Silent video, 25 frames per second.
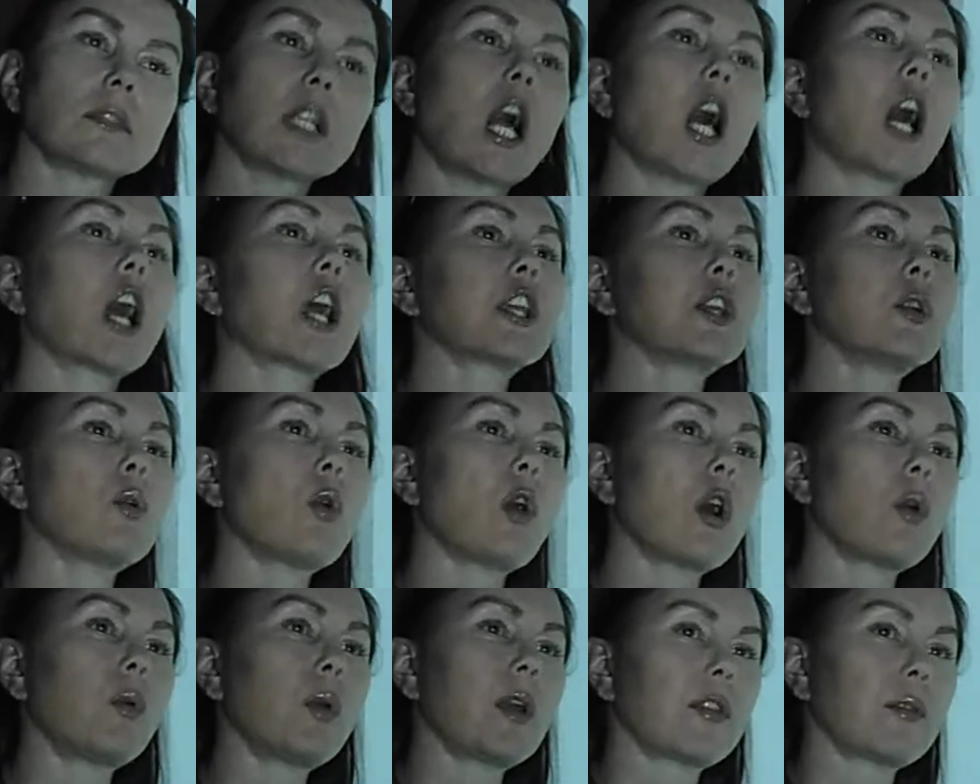Are you
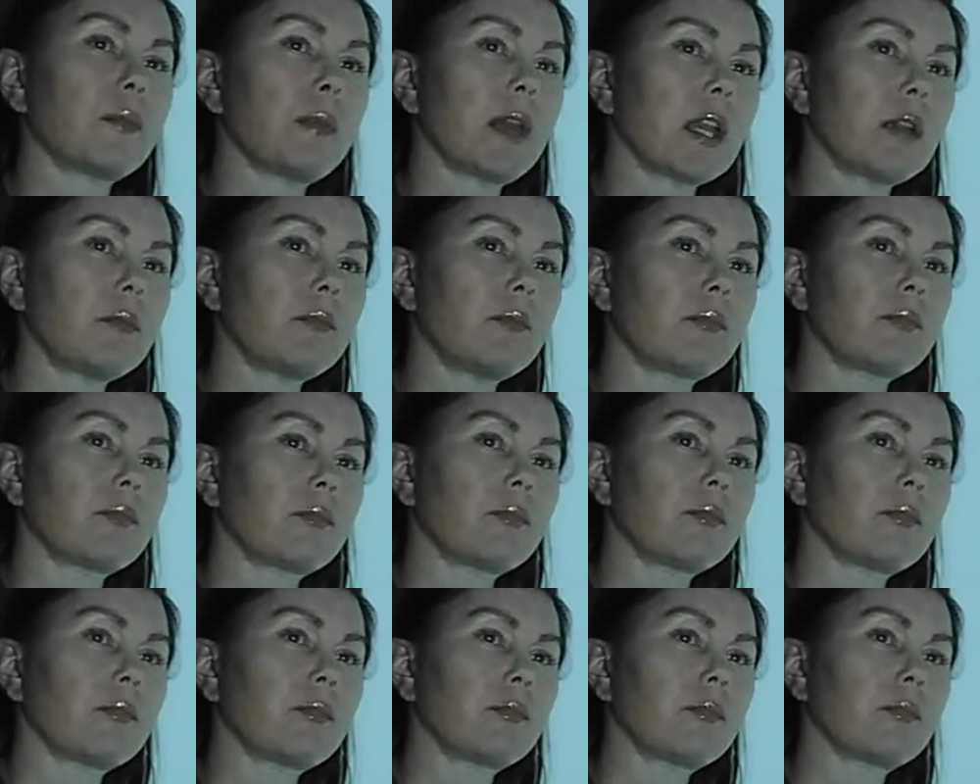all with me?
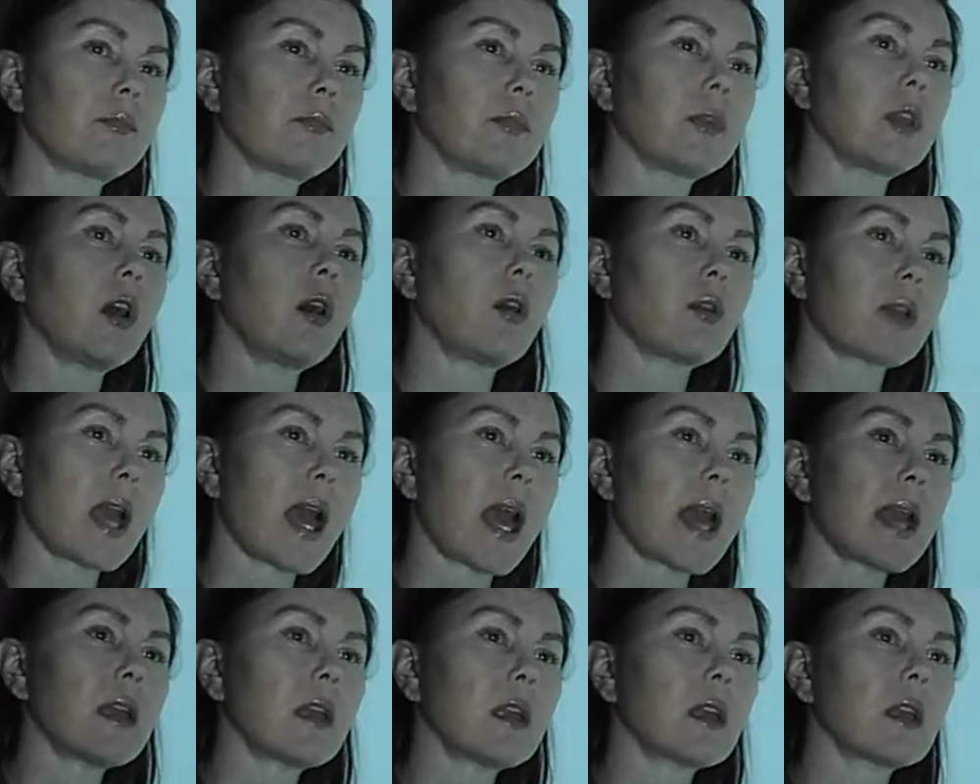
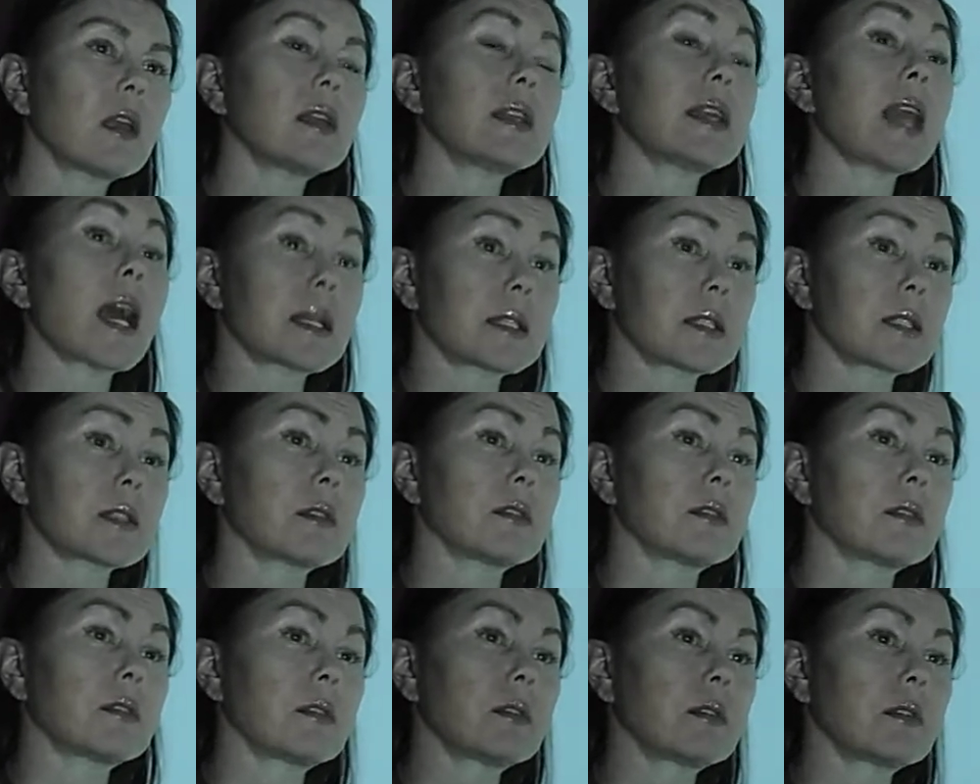Okay? Yes.
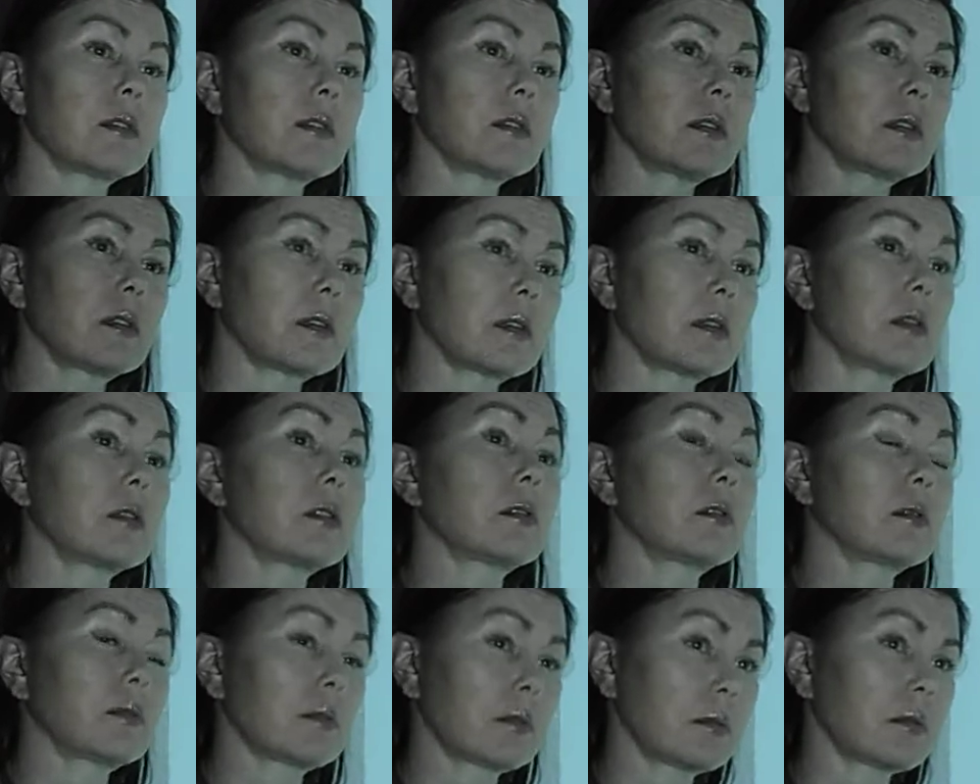So the
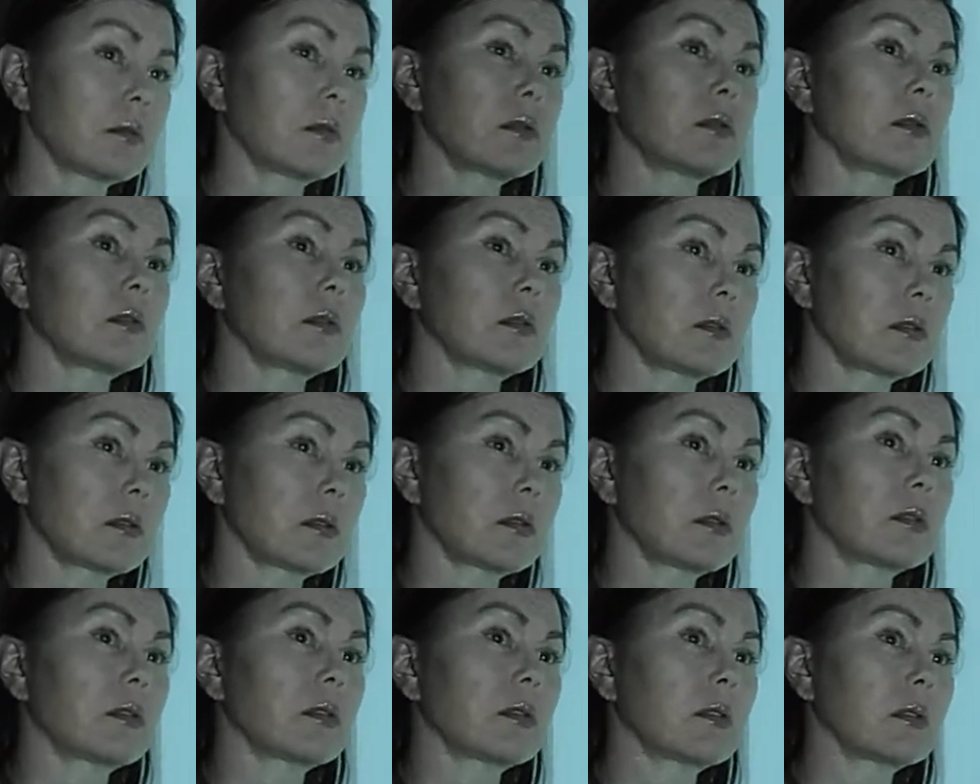original answer was 9,
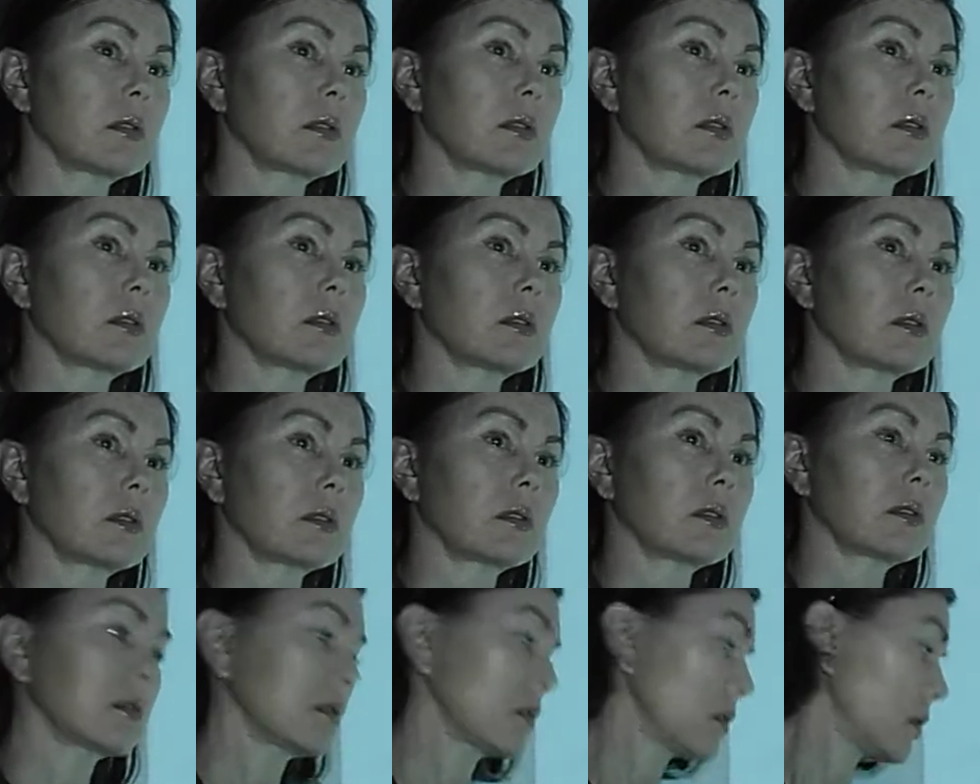and you just
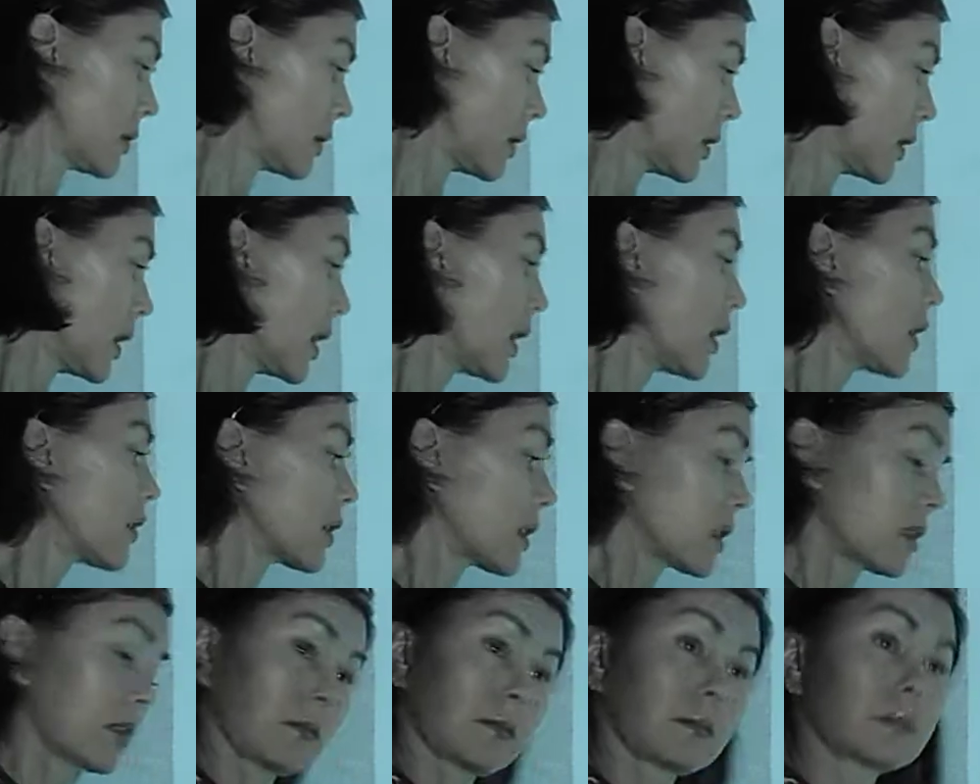made
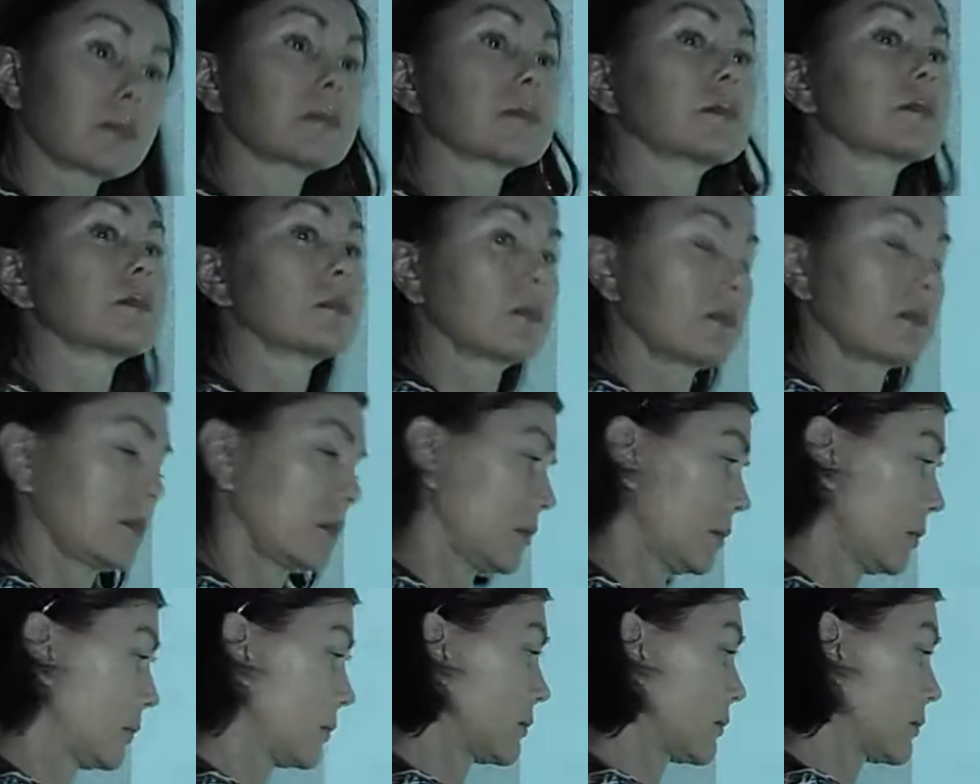it negative and put
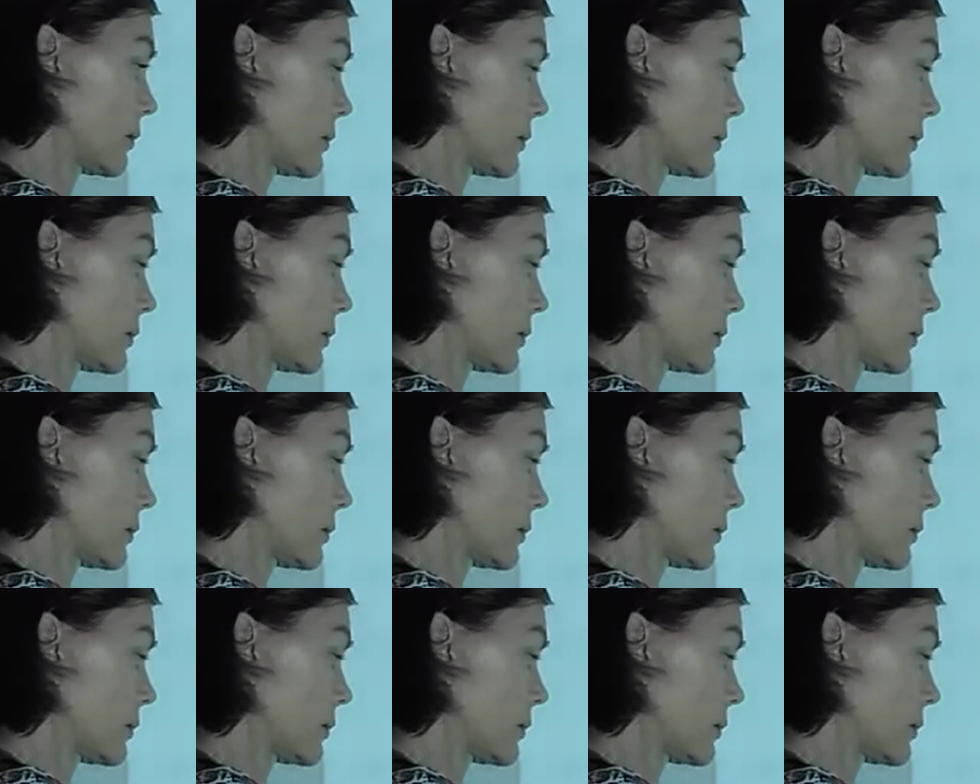x.